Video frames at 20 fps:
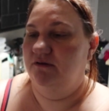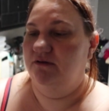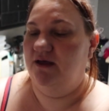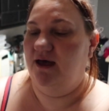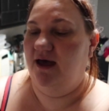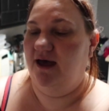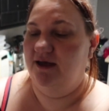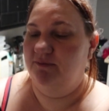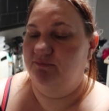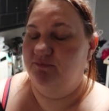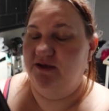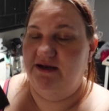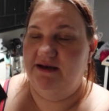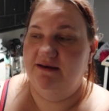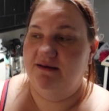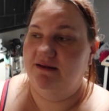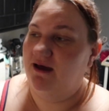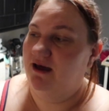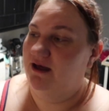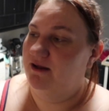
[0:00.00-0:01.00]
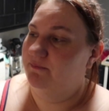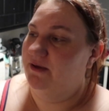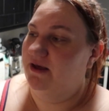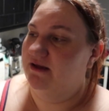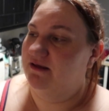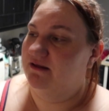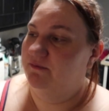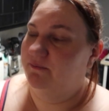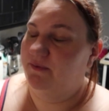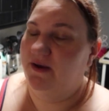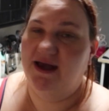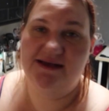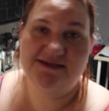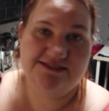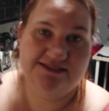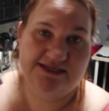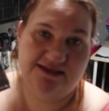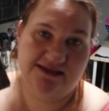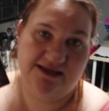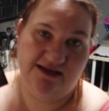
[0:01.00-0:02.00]
the hype that it got back in the
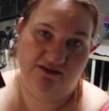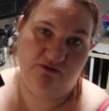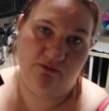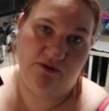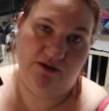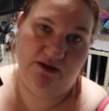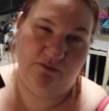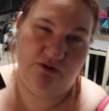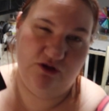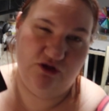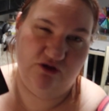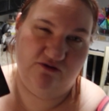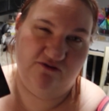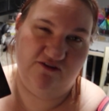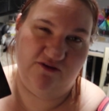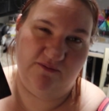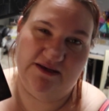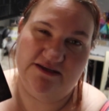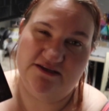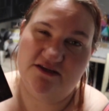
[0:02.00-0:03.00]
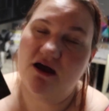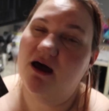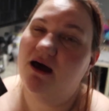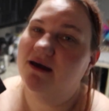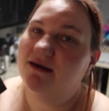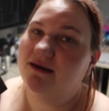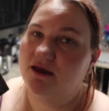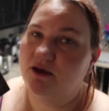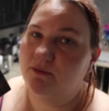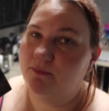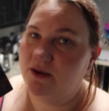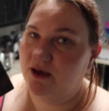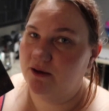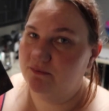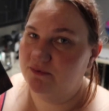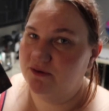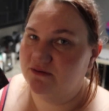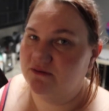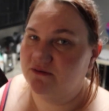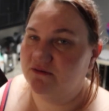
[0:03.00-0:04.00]
past, and I think it's one that we should still be talking
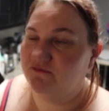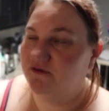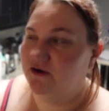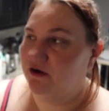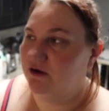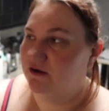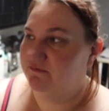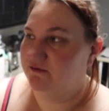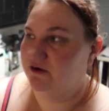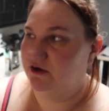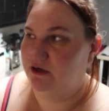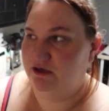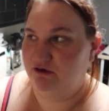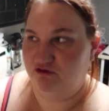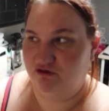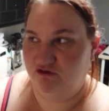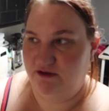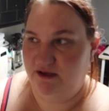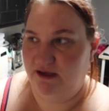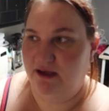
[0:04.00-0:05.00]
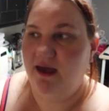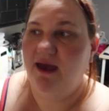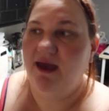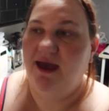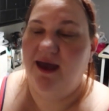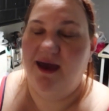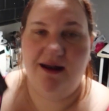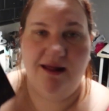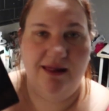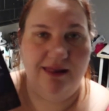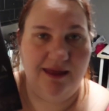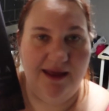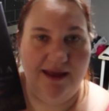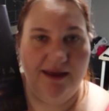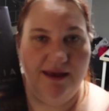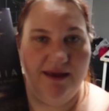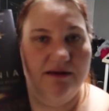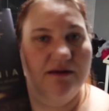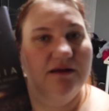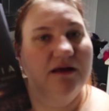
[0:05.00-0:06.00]
about because it's very, very interesting, and I
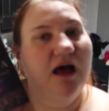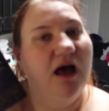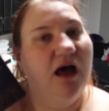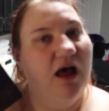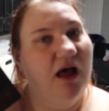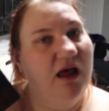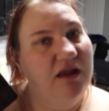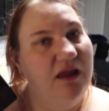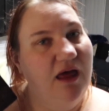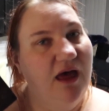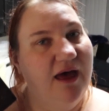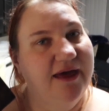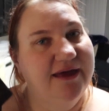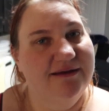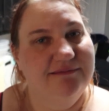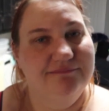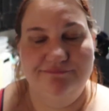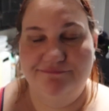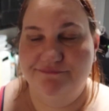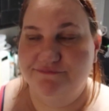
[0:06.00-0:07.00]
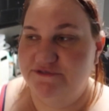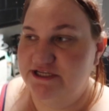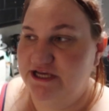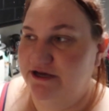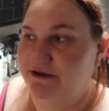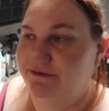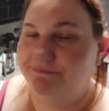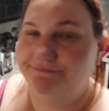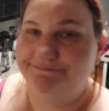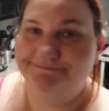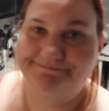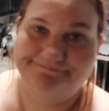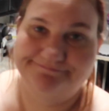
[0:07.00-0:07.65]
like it a lot. So